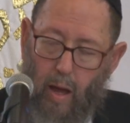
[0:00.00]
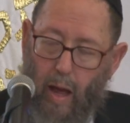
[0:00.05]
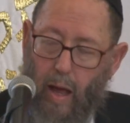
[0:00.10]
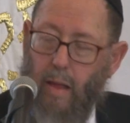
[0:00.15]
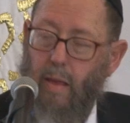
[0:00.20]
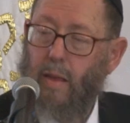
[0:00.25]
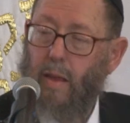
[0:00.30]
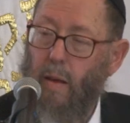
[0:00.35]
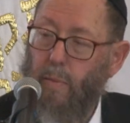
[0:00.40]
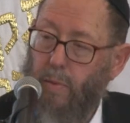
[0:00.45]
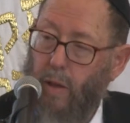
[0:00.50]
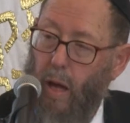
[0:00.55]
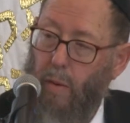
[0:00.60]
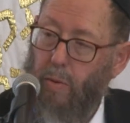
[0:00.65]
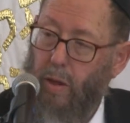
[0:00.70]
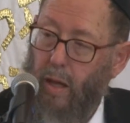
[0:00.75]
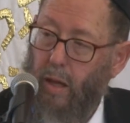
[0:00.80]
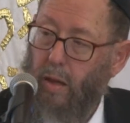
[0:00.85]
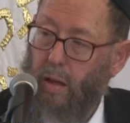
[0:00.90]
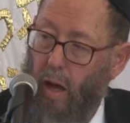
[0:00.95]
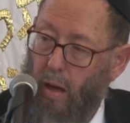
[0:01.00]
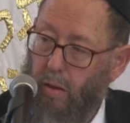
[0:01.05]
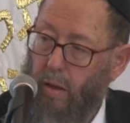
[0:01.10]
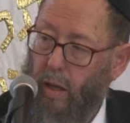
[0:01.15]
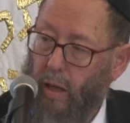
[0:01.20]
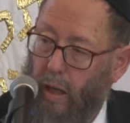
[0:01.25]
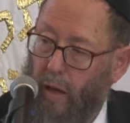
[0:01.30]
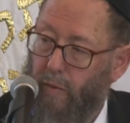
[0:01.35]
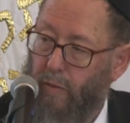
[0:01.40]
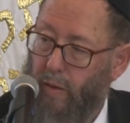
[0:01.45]
and sometimes He
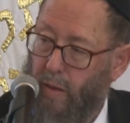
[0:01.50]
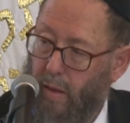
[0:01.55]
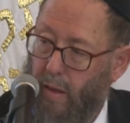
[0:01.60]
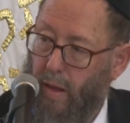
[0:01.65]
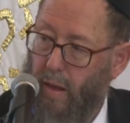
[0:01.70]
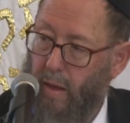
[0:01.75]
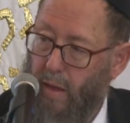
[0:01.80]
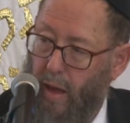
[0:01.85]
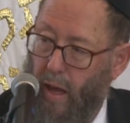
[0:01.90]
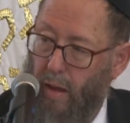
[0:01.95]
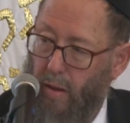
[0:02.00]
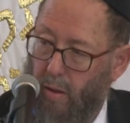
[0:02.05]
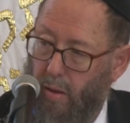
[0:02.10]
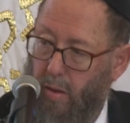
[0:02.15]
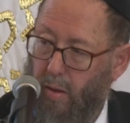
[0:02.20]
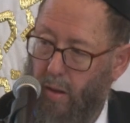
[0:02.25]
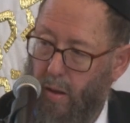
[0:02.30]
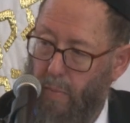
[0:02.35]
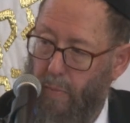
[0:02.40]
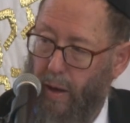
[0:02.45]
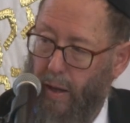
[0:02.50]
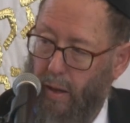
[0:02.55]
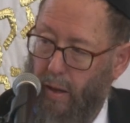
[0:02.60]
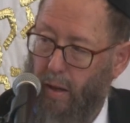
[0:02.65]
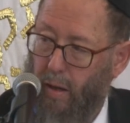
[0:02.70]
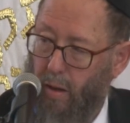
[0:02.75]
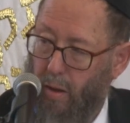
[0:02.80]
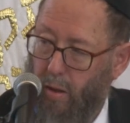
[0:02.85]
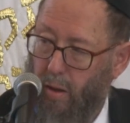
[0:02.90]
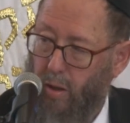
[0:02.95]
doesn't give us the sense to make the
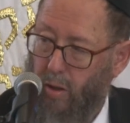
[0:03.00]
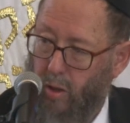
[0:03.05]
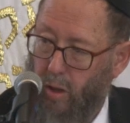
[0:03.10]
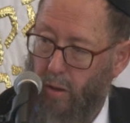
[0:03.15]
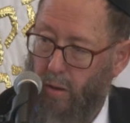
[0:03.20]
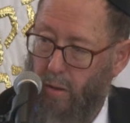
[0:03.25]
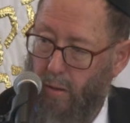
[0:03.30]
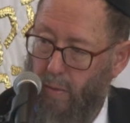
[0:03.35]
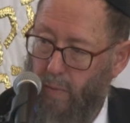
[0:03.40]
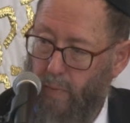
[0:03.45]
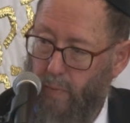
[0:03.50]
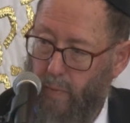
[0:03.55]
decisions,